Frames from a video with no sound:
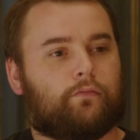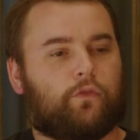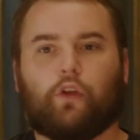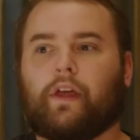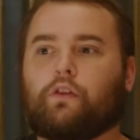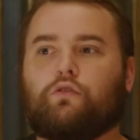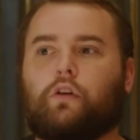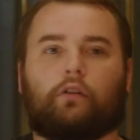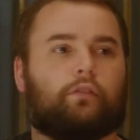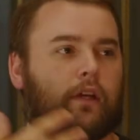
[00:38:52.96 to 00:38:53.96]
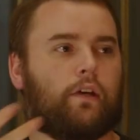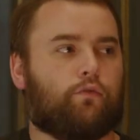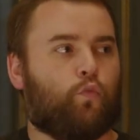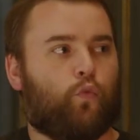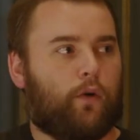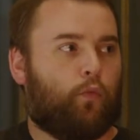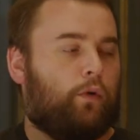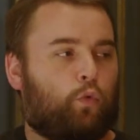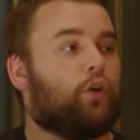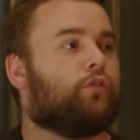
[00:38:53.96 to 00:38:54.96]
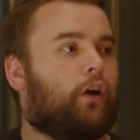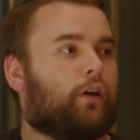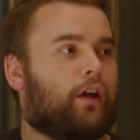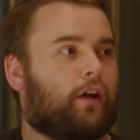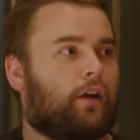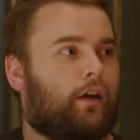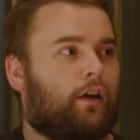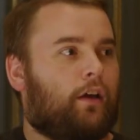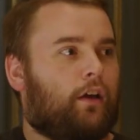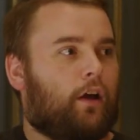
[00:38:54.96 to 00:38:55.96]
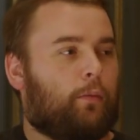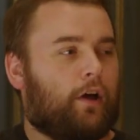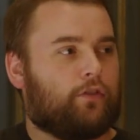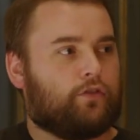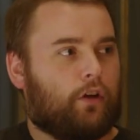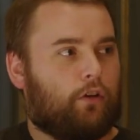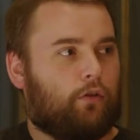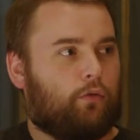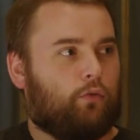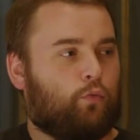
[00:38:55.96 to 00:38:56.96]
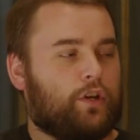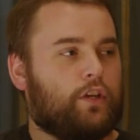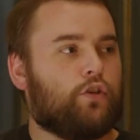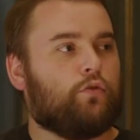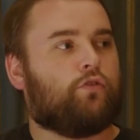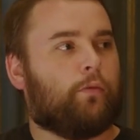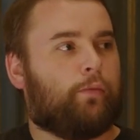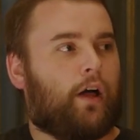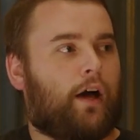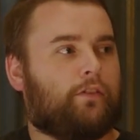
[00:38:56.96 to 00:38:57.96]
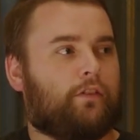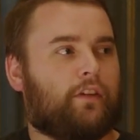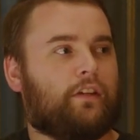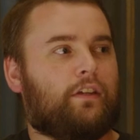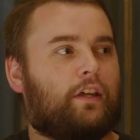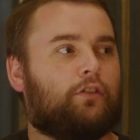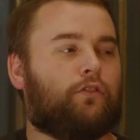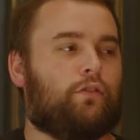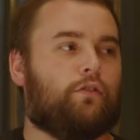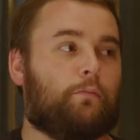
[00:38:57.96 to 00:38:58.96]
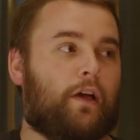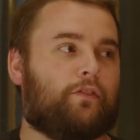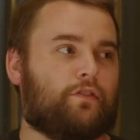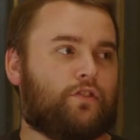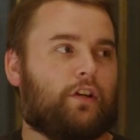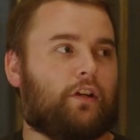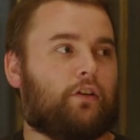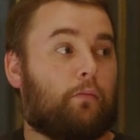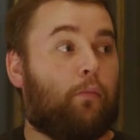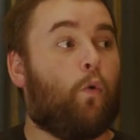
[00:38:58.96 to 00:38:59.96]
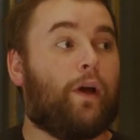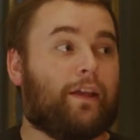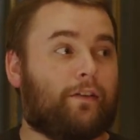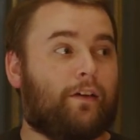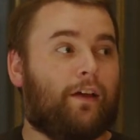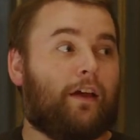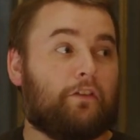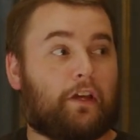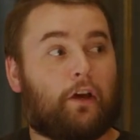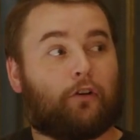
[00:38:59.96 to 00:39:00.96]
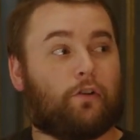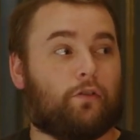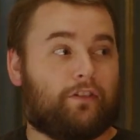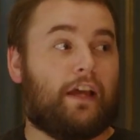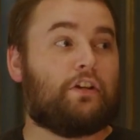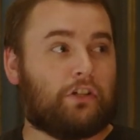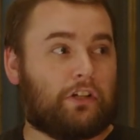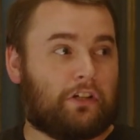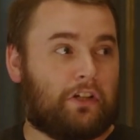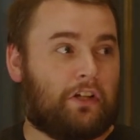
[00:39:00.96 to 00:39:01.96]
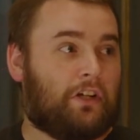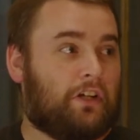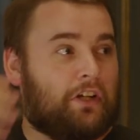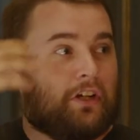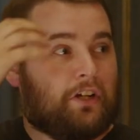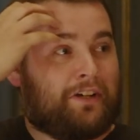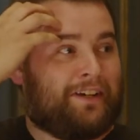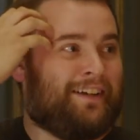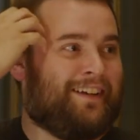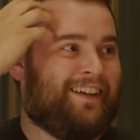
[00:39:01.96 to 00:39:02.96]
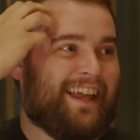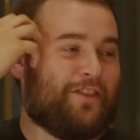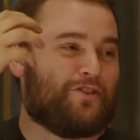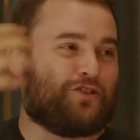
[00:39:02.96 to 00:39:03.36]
So like you notice, like when we're talking about the show, we use the plot to then get to the messaging and the point and the characterization in the